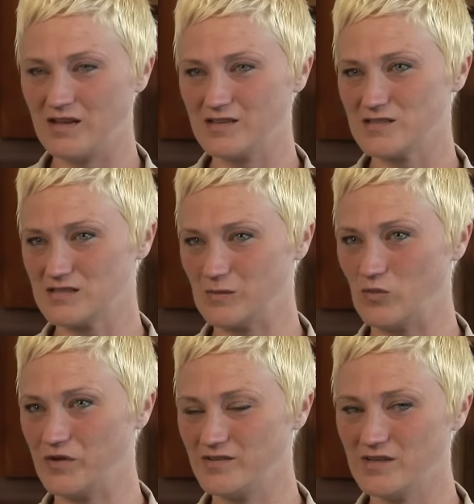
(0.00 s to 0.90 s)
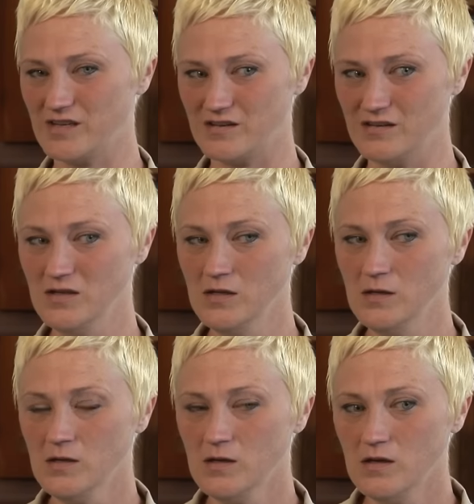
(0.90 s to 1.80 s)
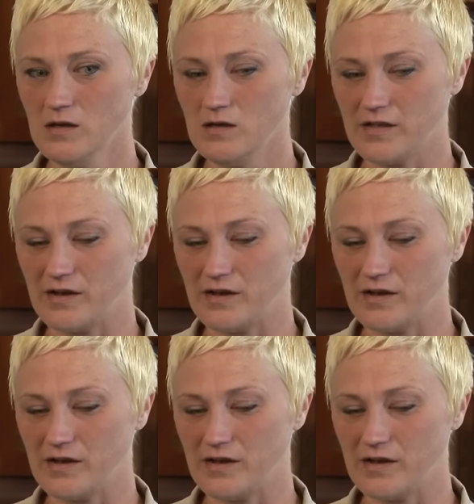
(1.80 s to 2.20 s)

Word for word: that to someone and that